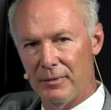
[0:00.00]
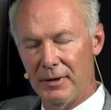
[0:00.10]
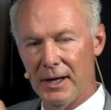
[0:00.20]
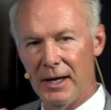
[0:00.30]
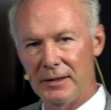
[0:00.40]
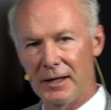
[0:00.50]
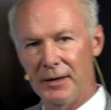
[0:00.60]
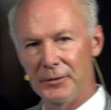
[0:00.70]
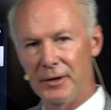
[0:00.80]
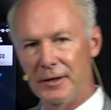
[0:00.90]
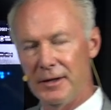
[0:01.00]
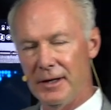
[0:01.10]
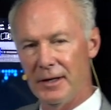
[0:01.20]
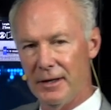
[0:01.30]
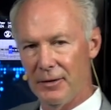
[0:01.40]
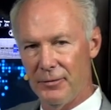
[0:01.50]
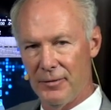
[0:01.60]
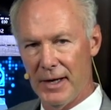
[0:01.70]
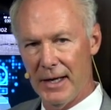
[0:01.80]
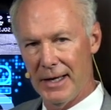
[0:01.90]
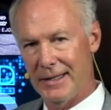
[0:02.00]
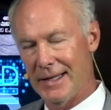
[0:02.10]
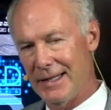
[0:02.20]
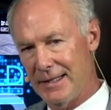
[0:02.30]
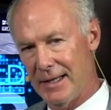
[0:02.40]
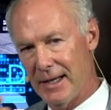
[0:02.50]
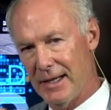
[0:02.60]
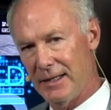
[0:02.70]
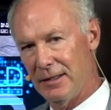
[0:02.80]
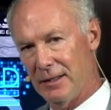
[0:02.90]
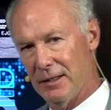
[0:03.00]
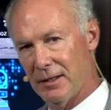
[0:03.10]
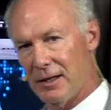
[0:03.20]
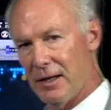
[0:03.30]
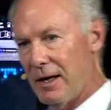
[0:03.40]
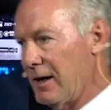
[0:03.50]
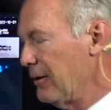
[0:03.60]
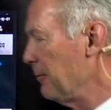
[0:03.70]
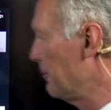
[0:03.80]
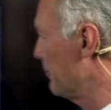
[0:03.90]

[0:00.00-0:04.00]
Nine times out of ten, they'll find that tiny little canal.